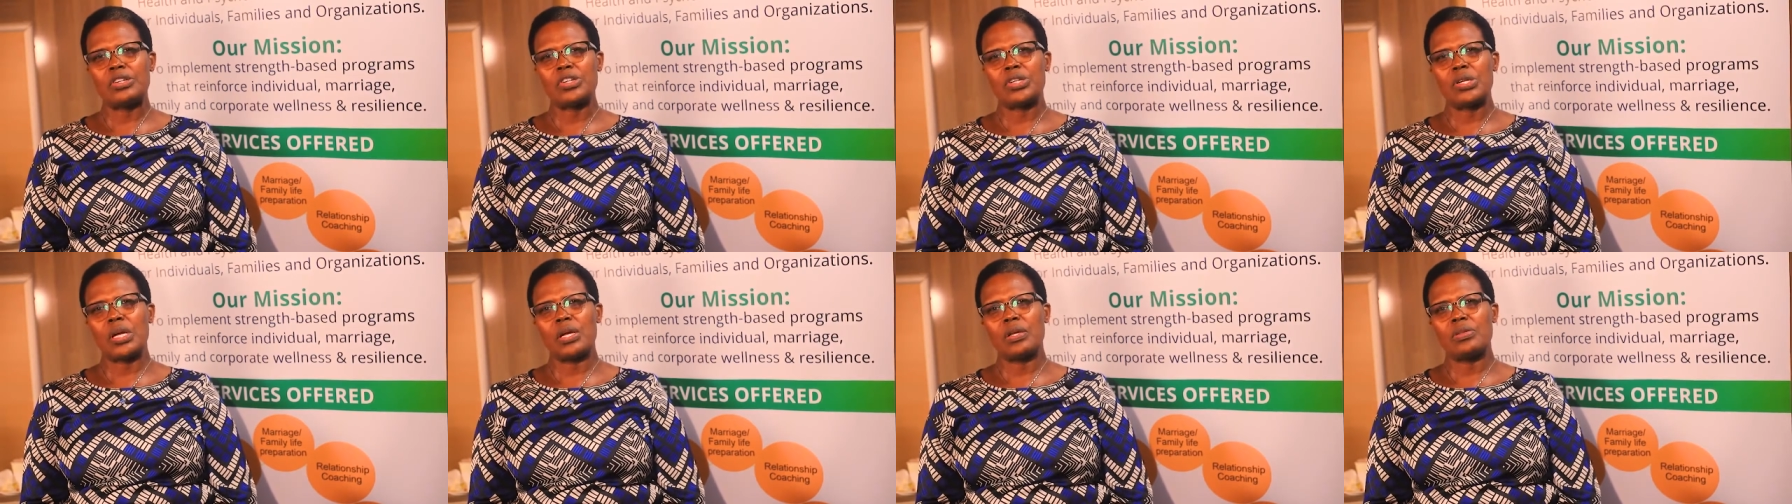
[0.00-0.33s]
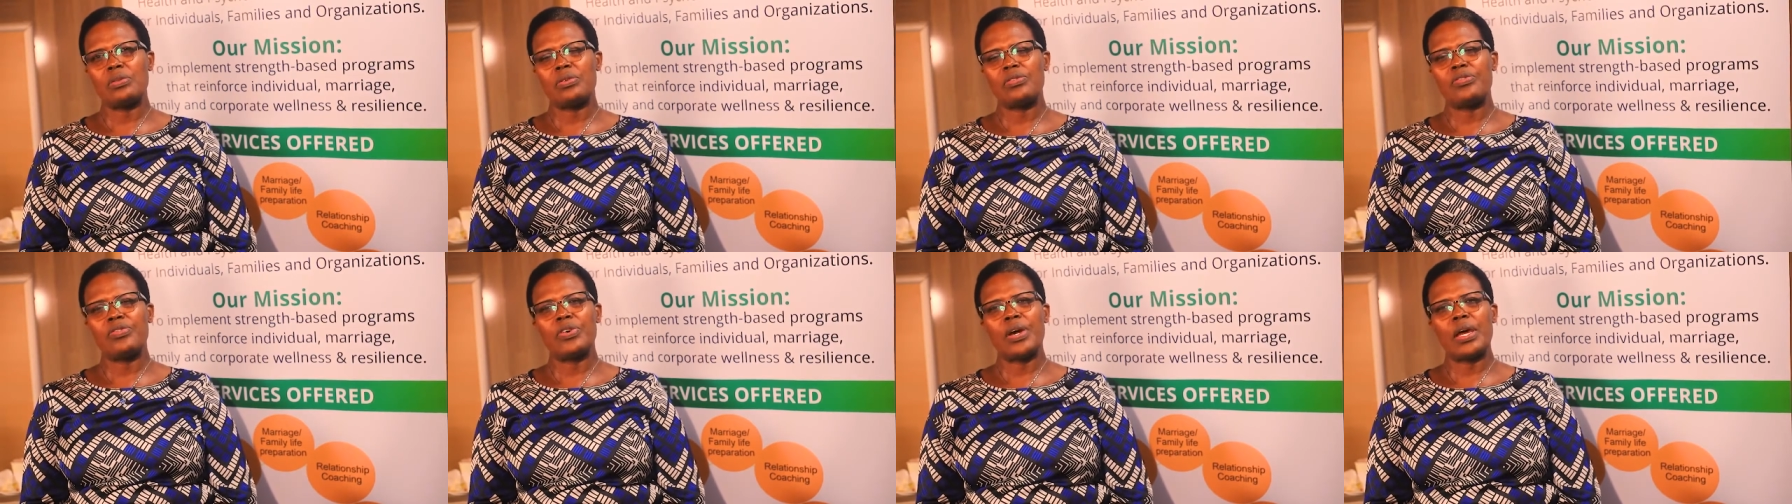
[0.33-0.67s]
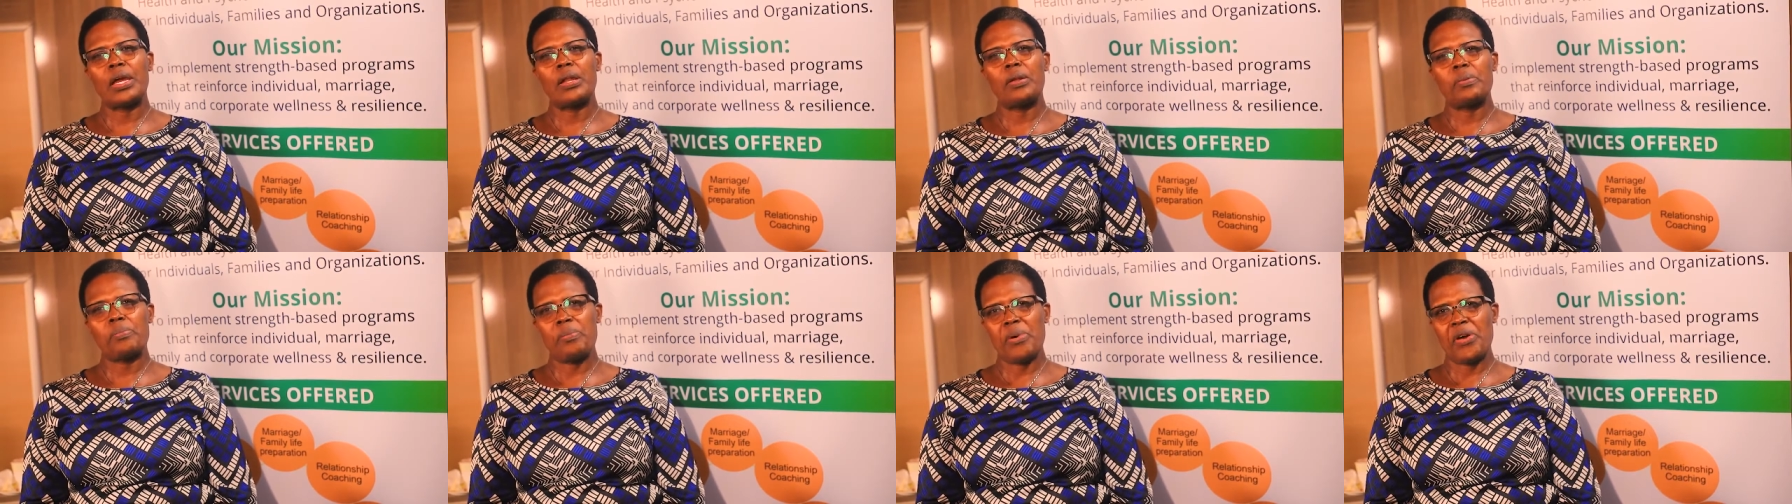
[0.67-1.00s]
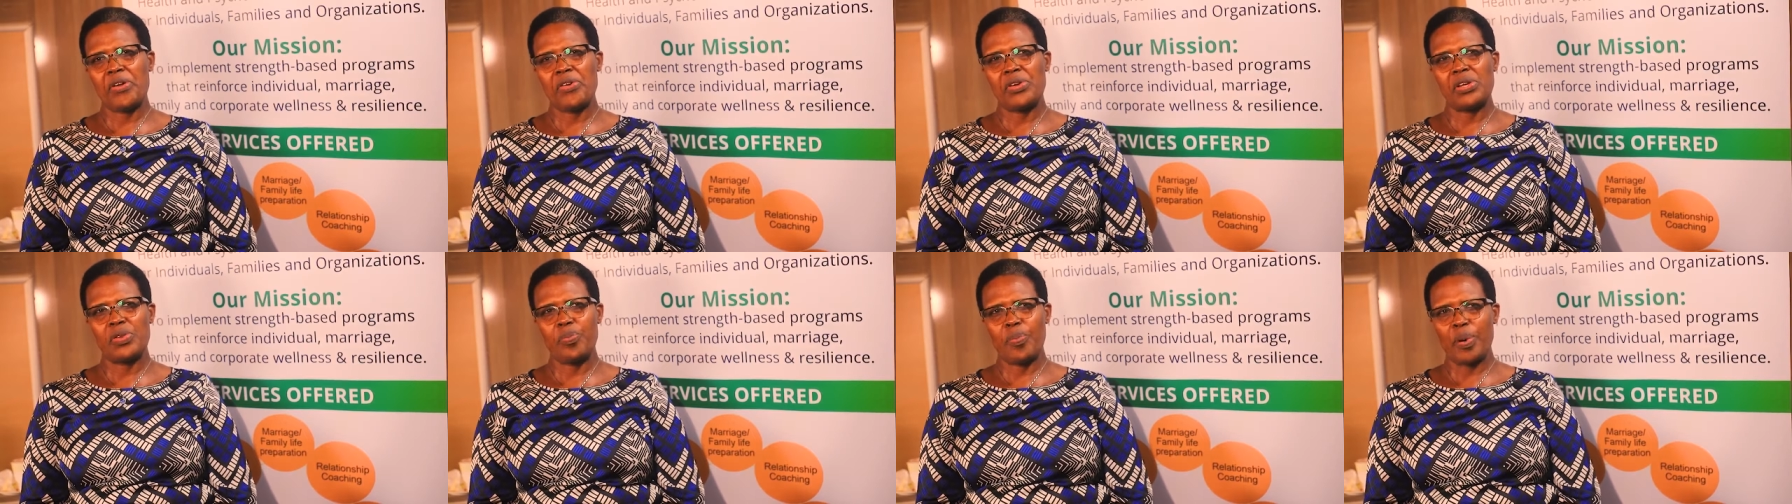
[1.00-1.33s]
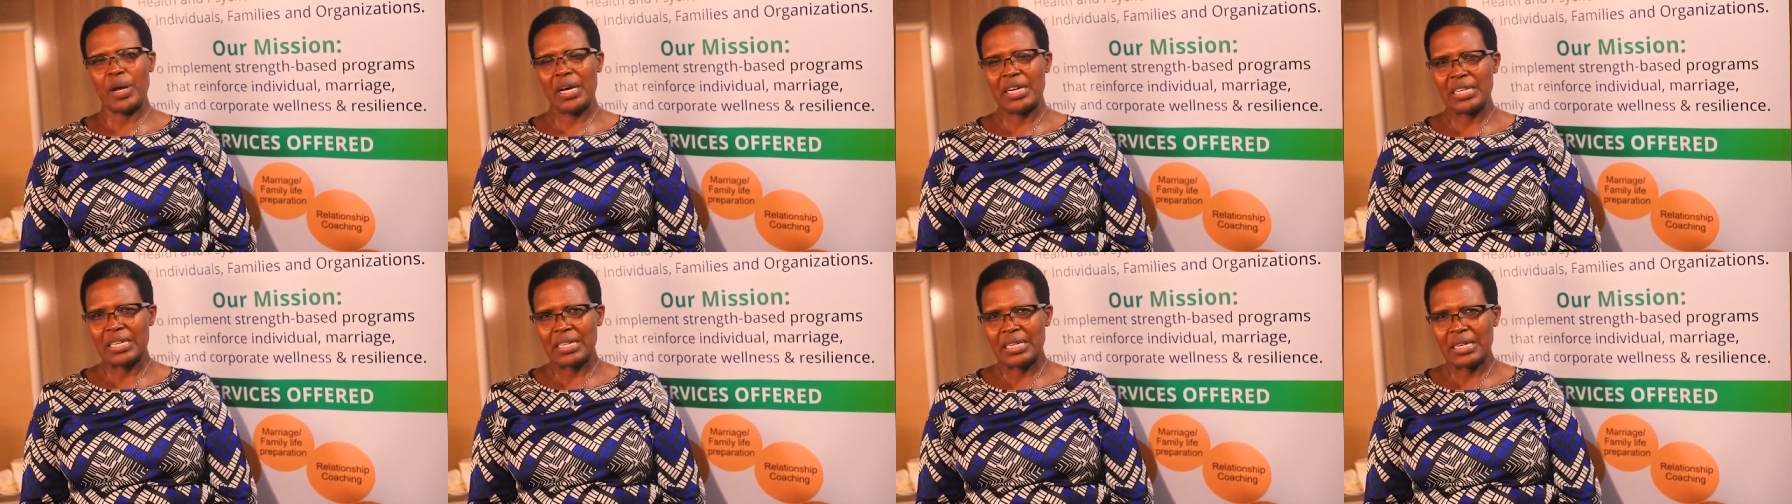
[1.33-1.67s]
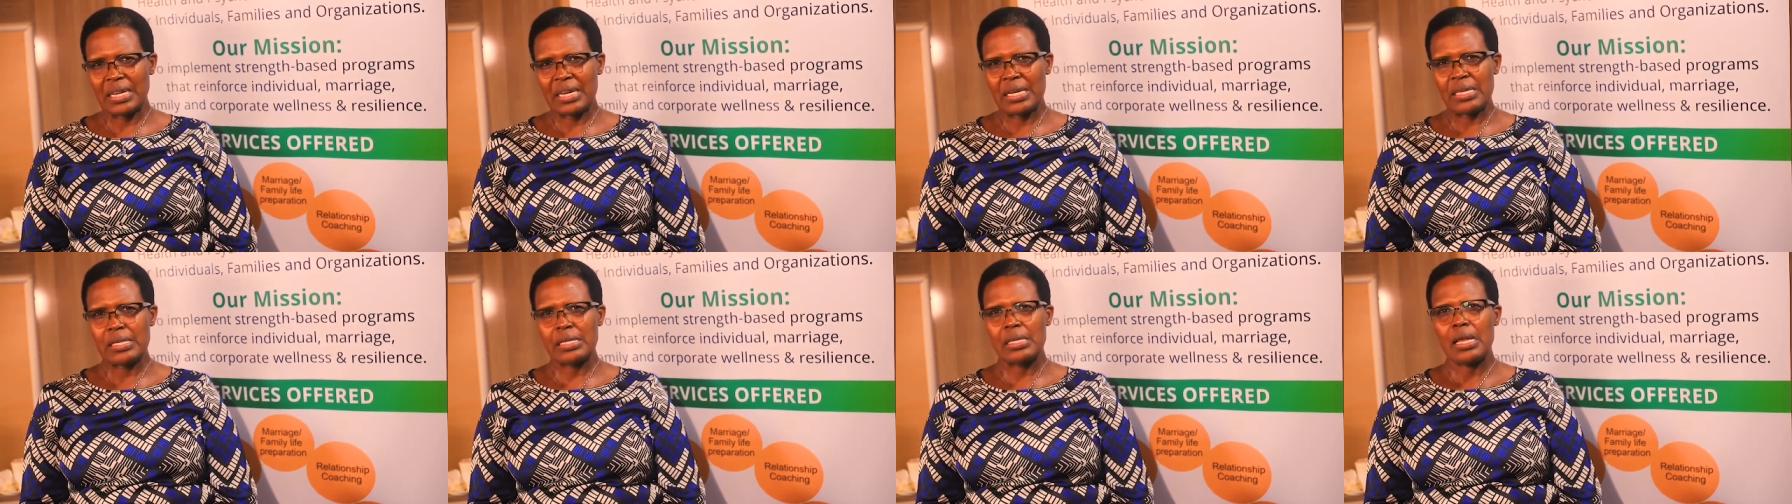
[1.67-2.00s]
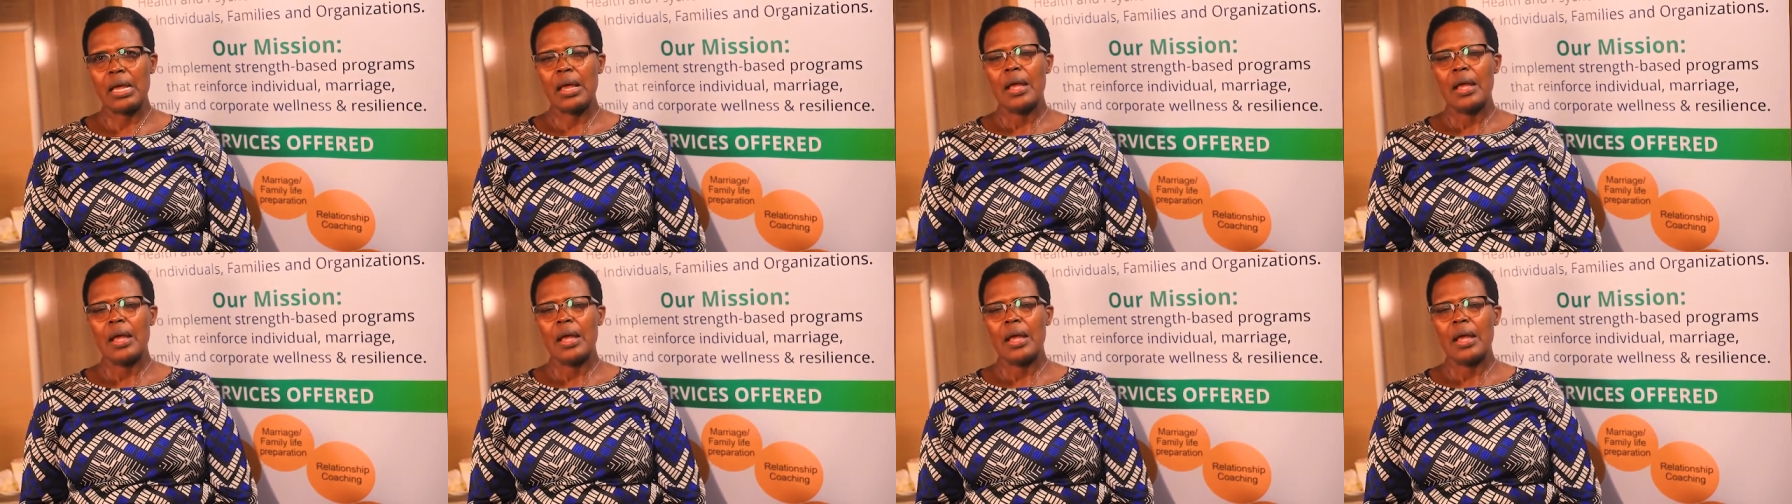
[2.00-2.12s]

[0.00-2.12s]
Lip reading: trying to find marriage partners.